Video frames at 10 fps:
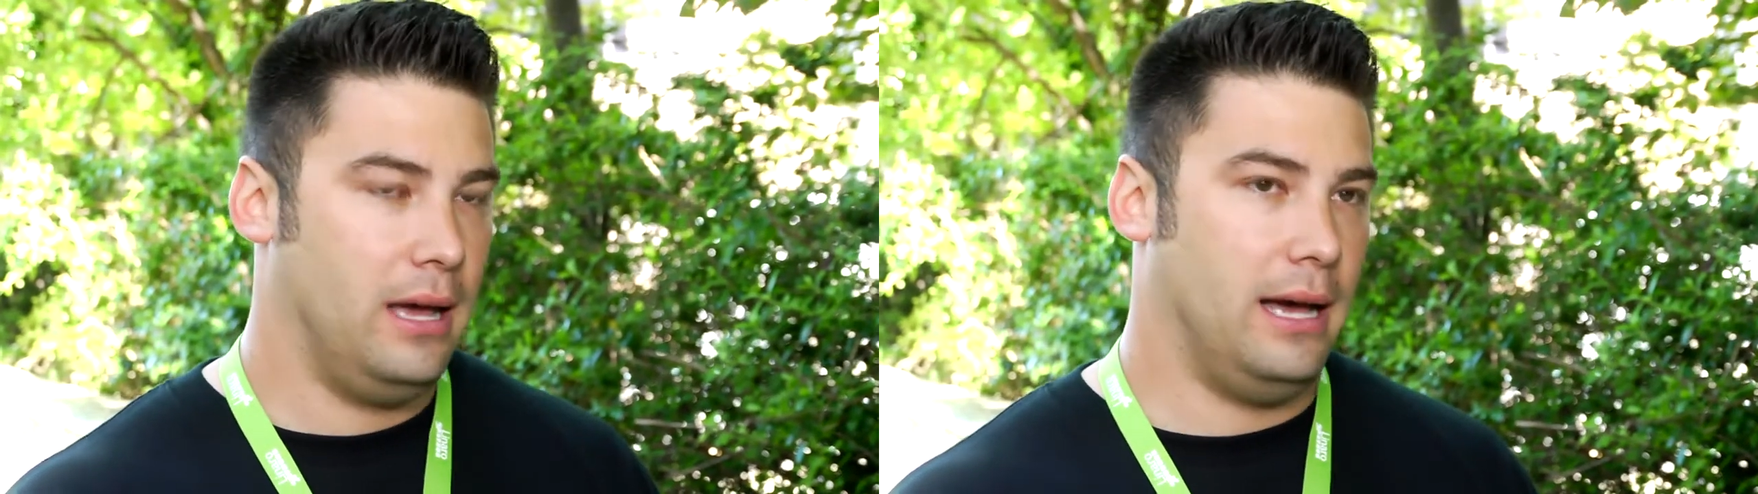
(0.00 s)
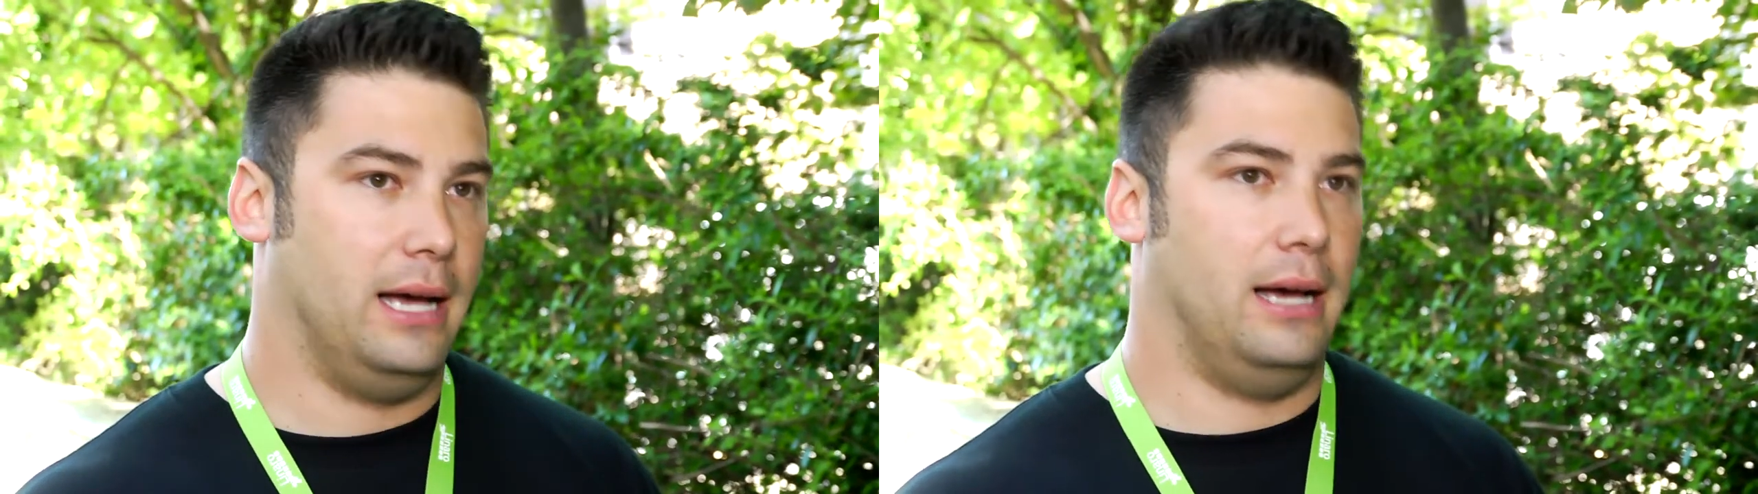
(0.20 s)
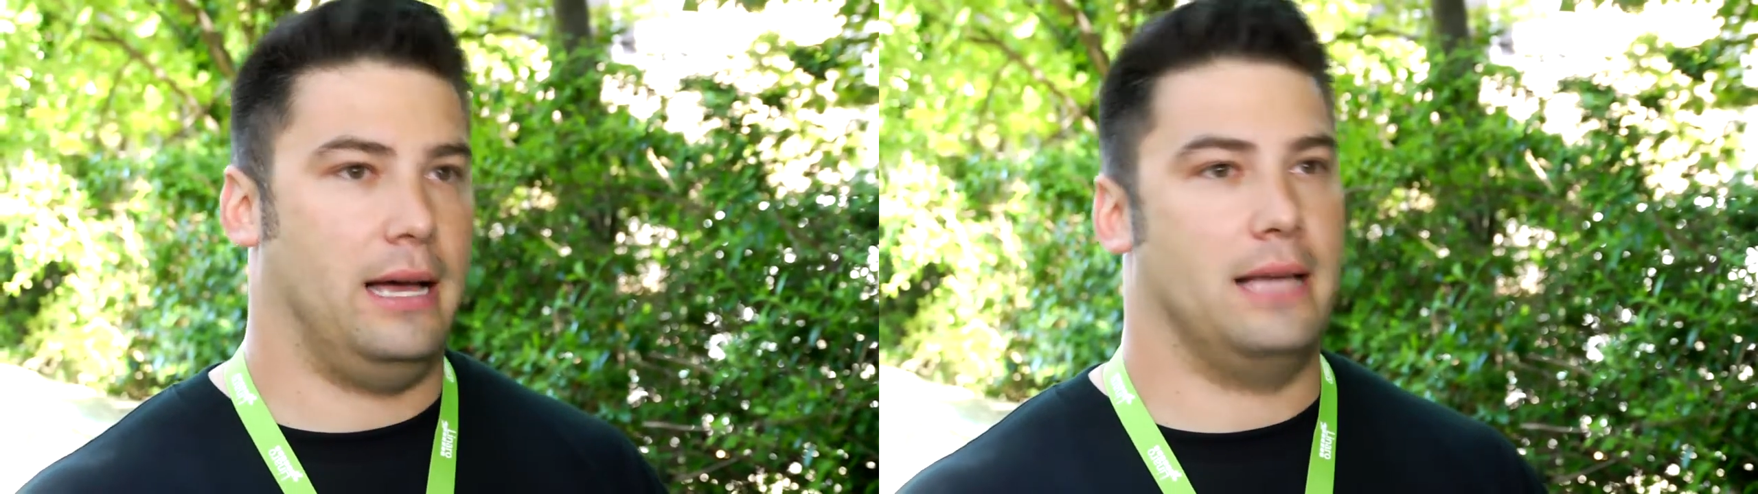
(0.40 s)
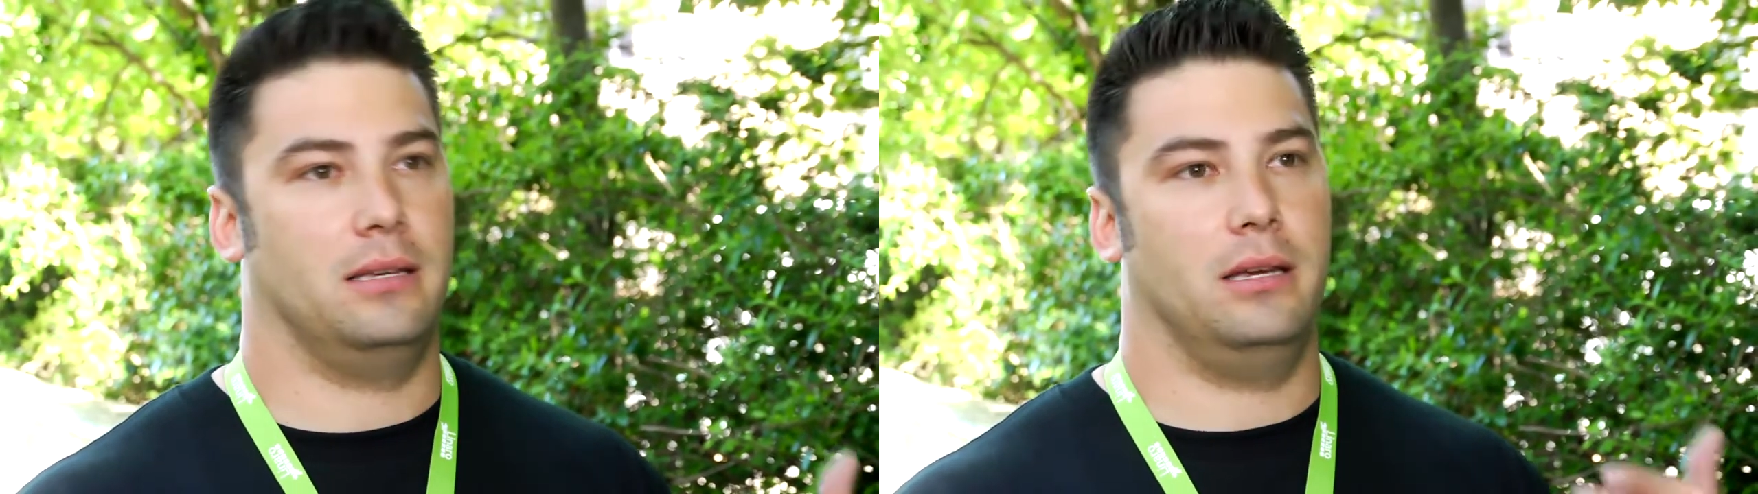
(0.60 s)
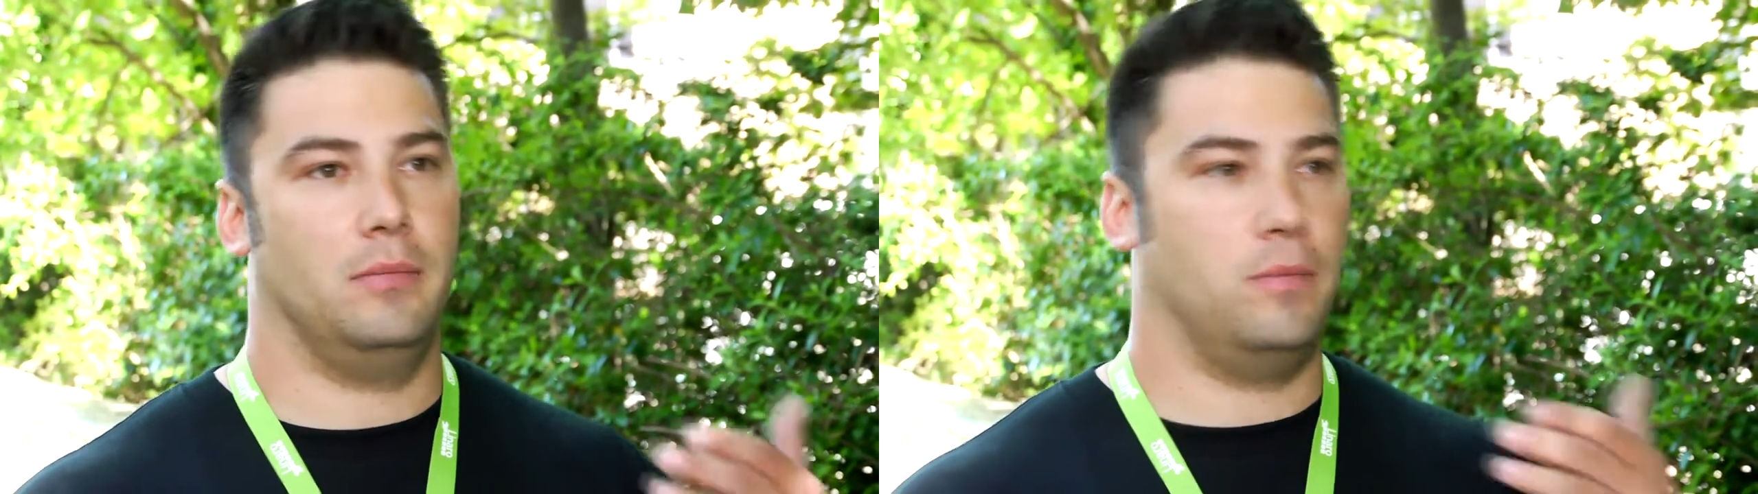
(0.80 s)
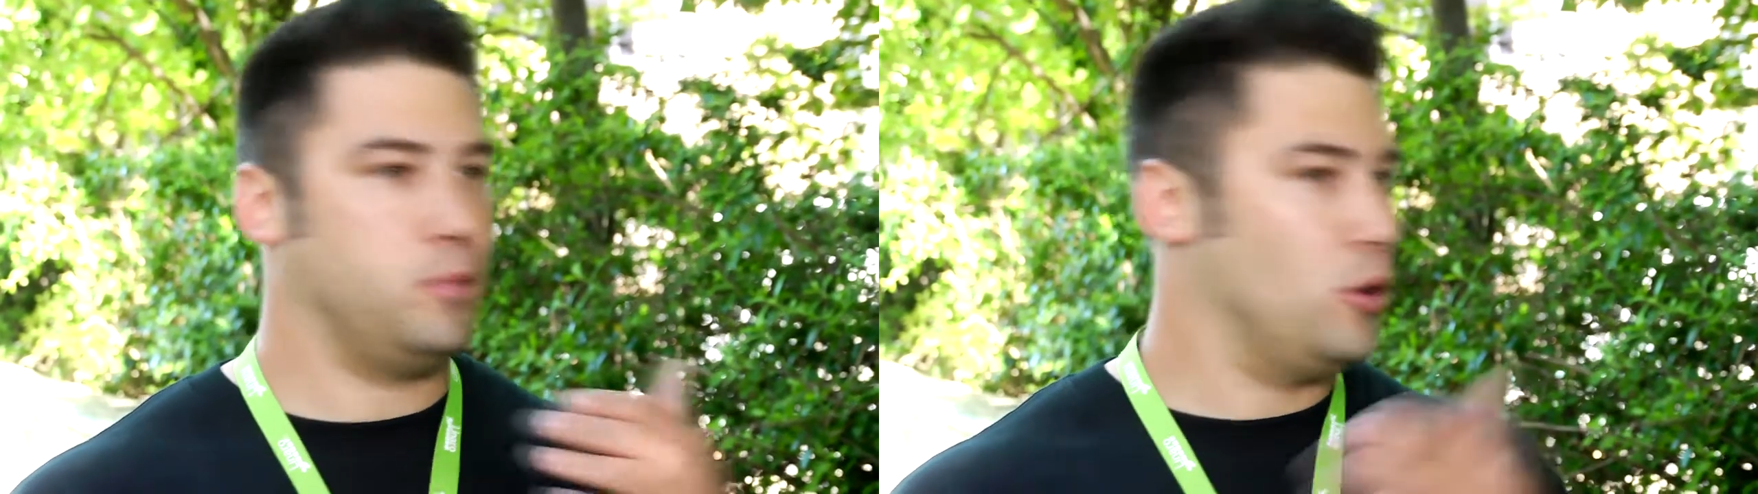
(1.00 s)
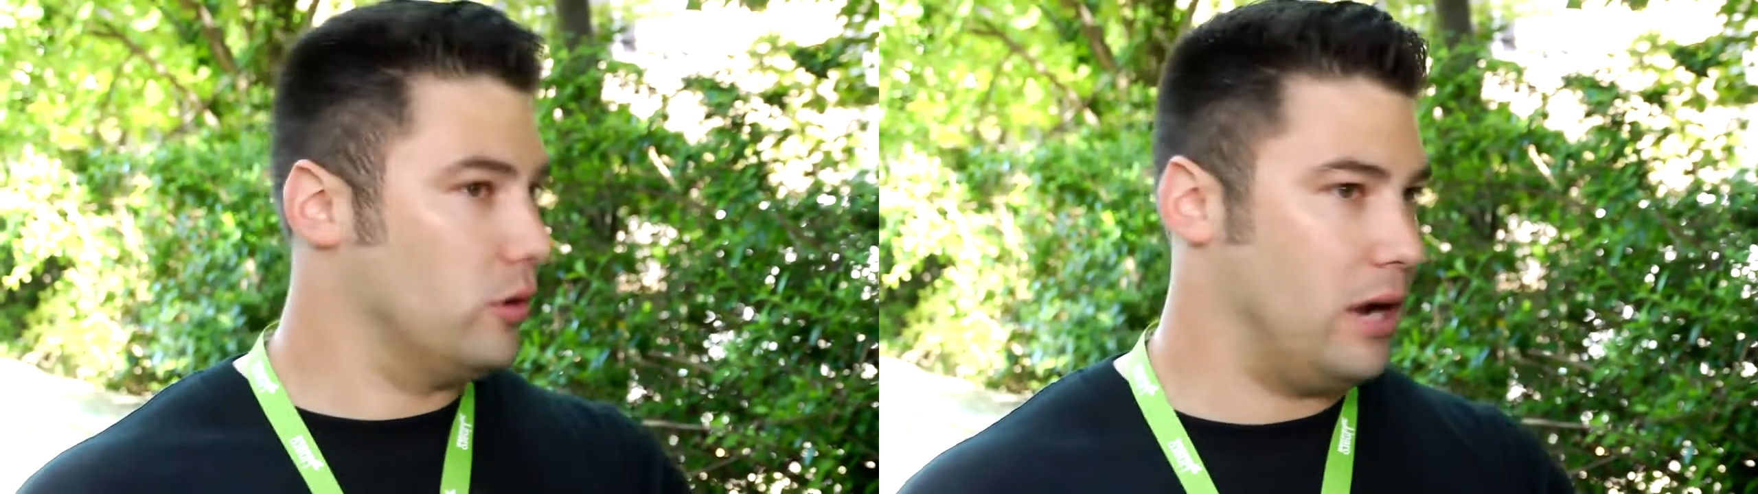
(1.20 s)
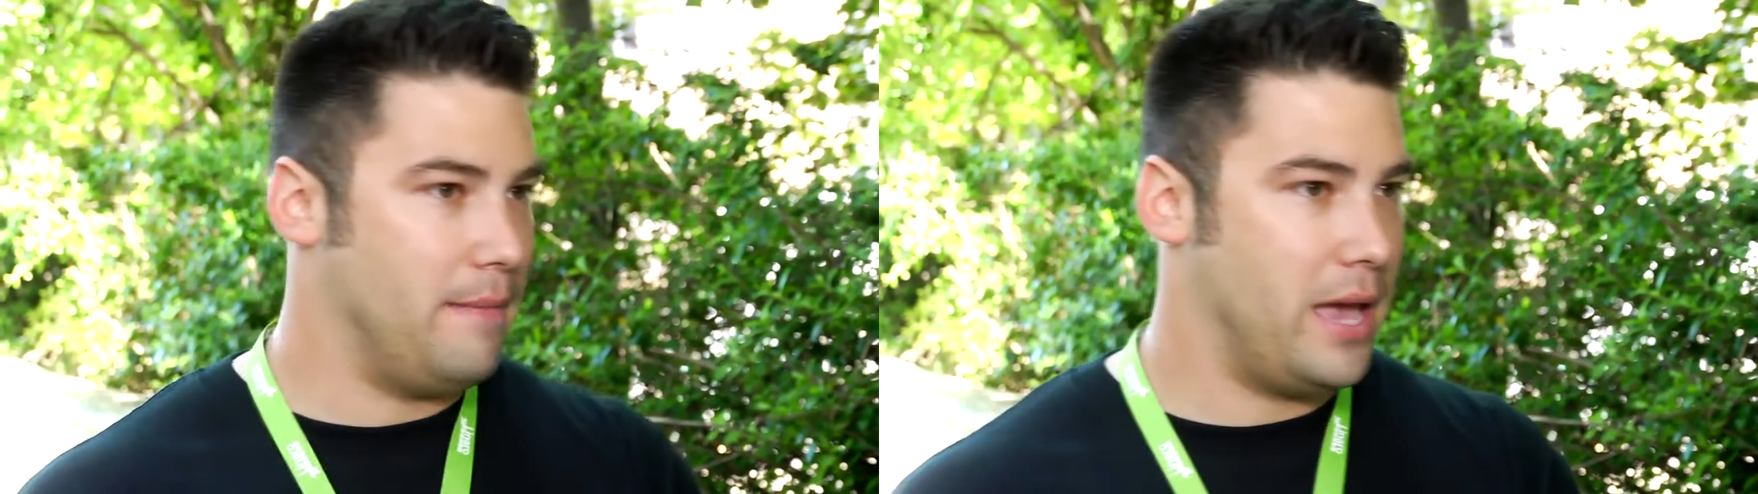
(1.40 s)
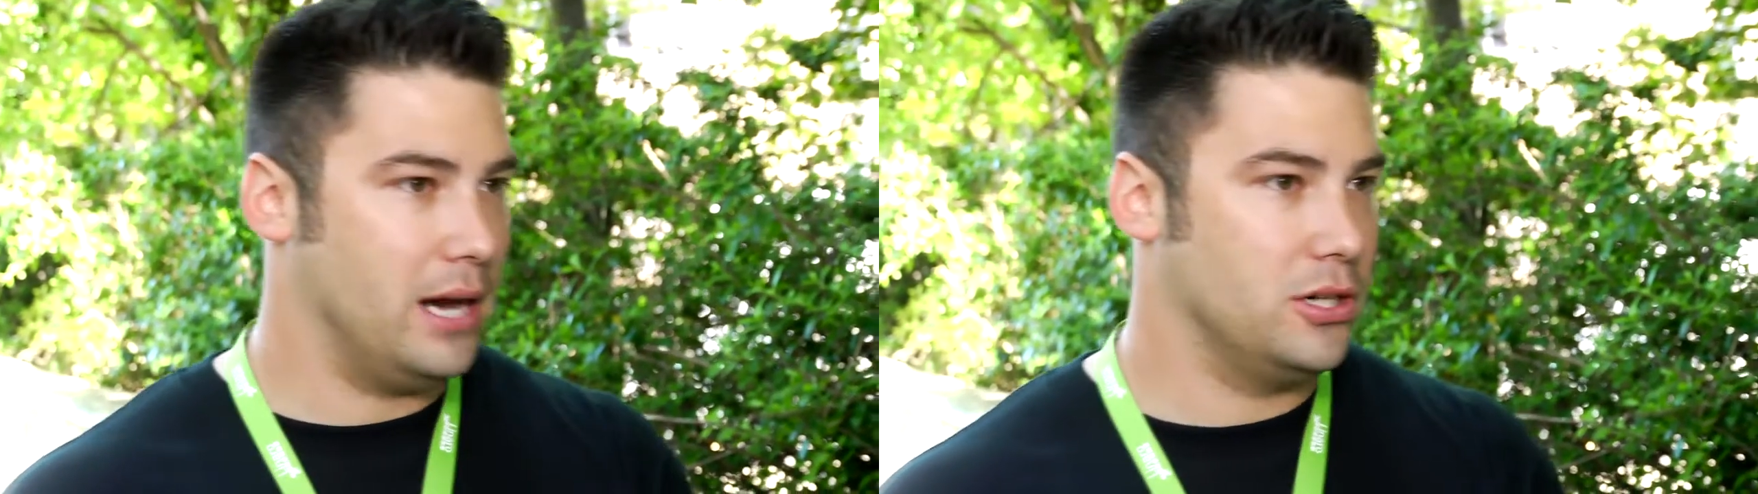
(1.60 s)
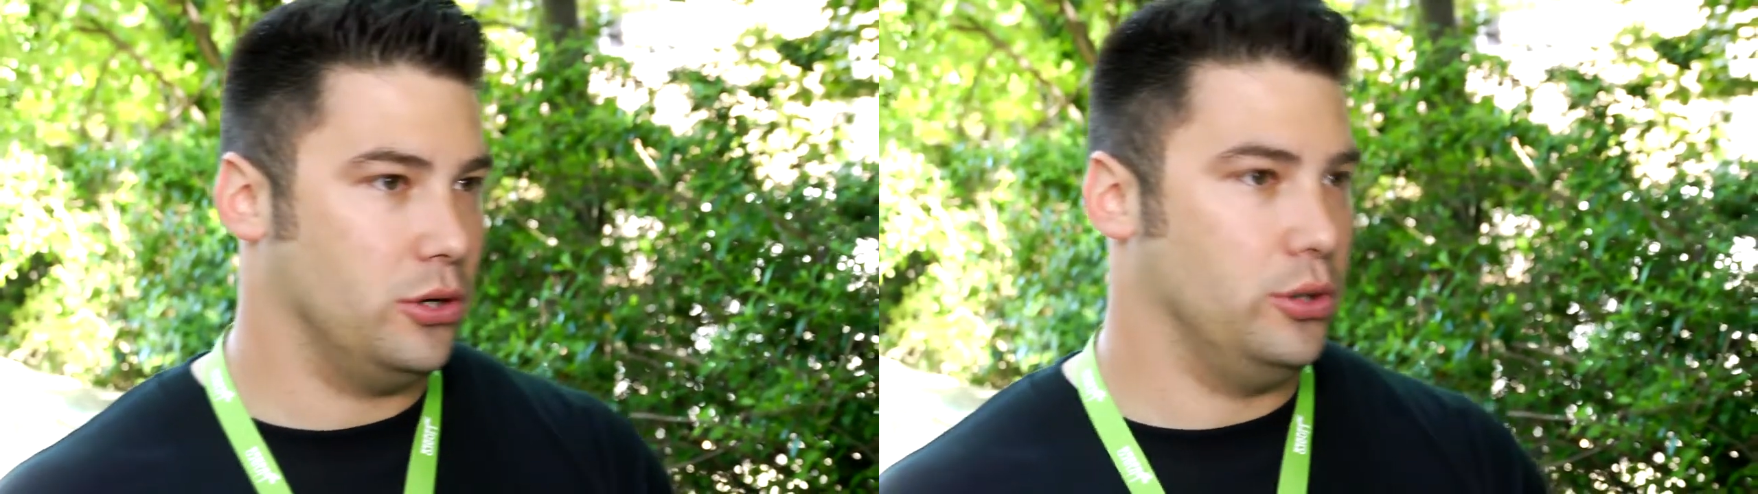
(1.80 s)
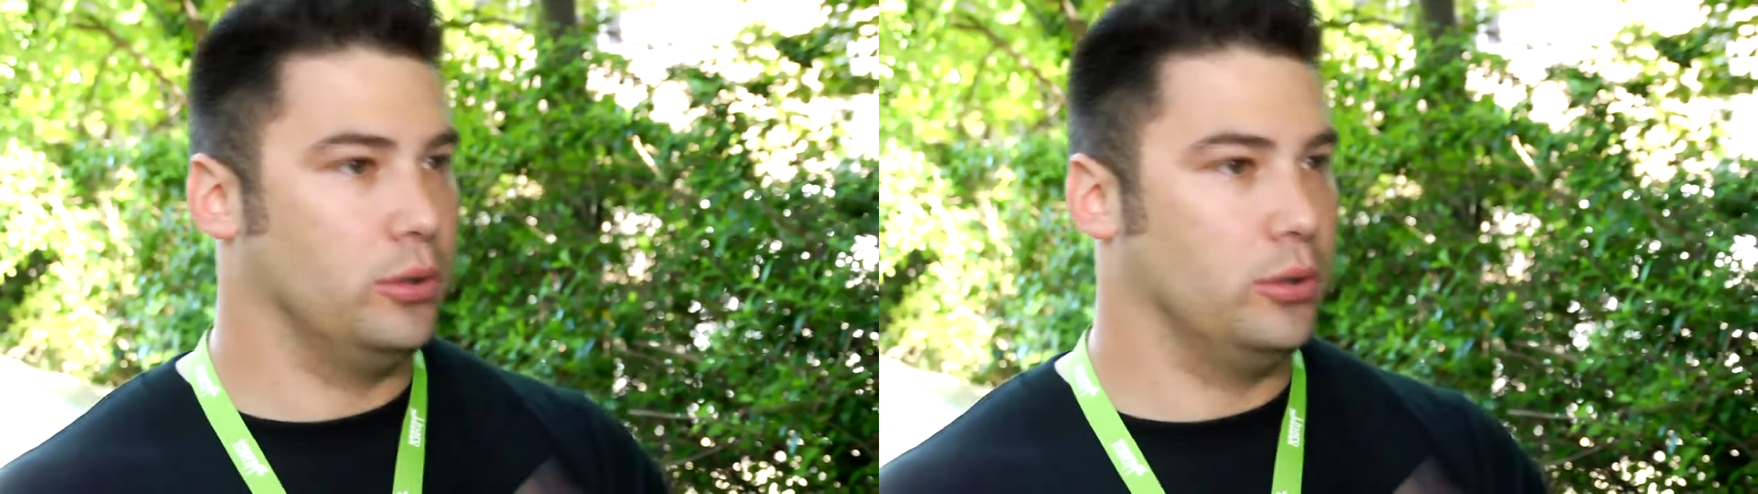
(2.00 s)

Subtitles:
as a program manager,